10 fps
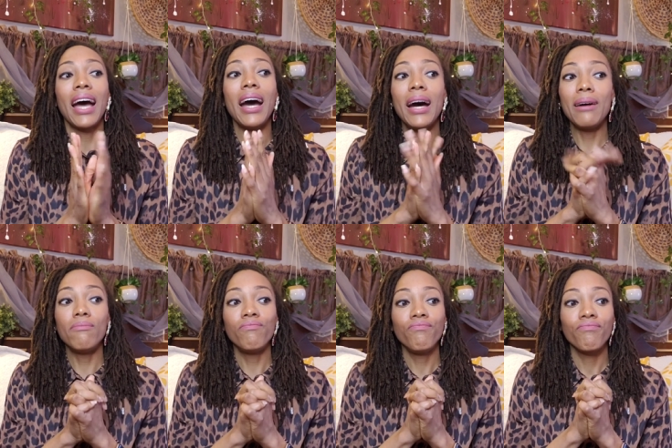
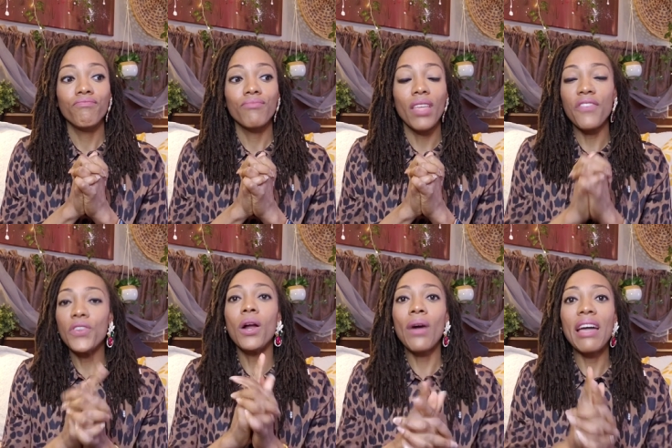um, if you
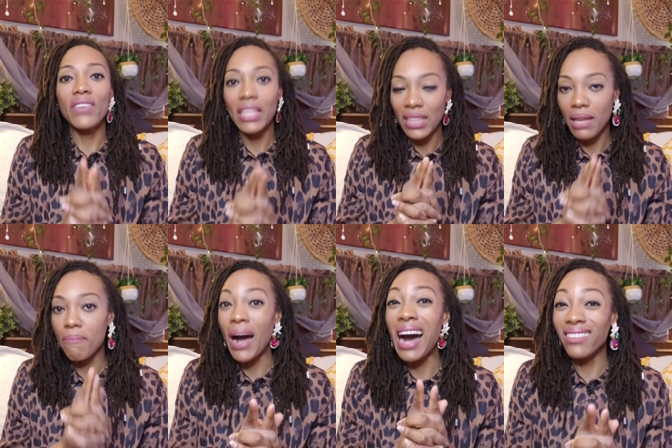don't have anything
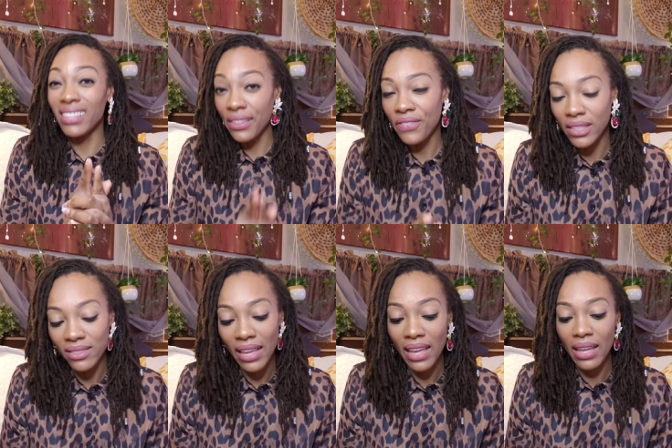positive to
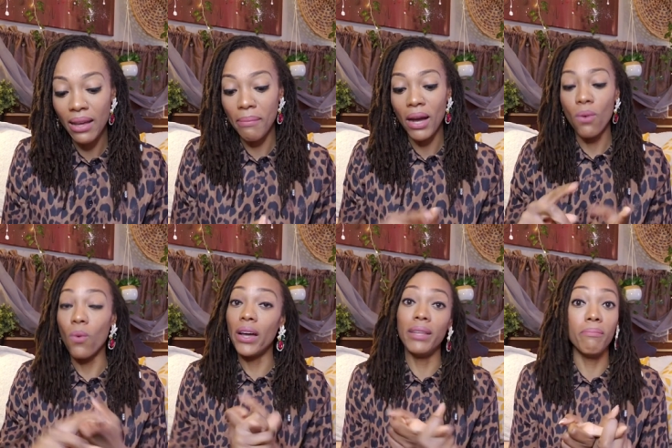say about
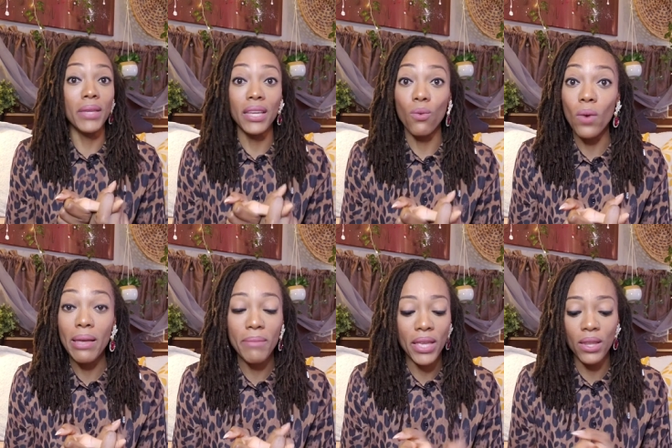one big
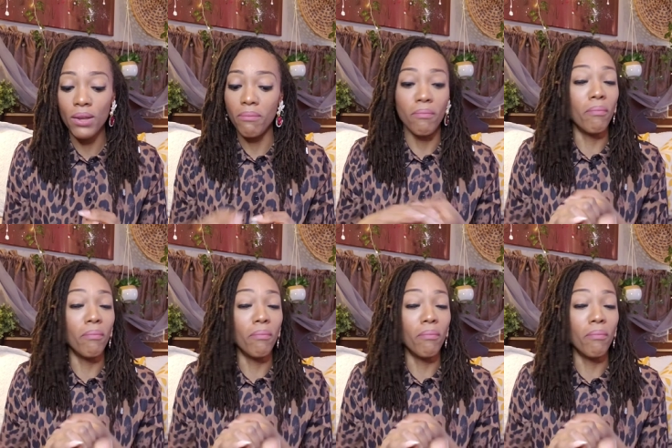women